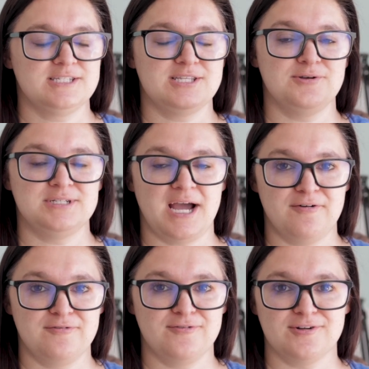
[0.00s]
of slowed
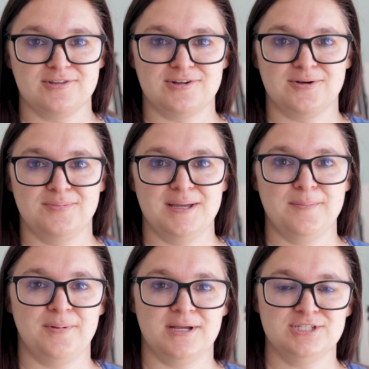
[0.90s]
down for a little
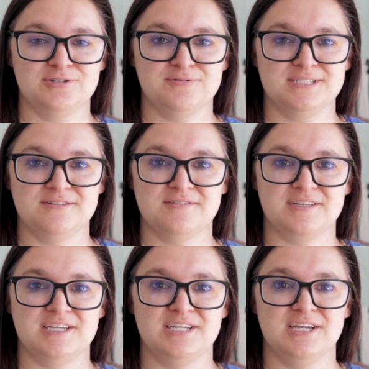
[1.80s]
bit, but she
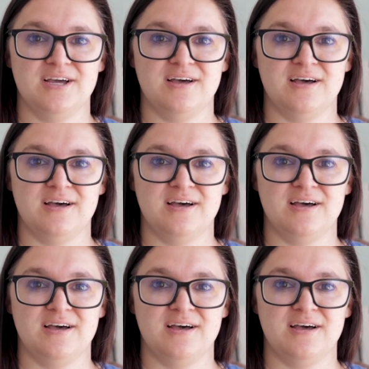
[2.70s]
recently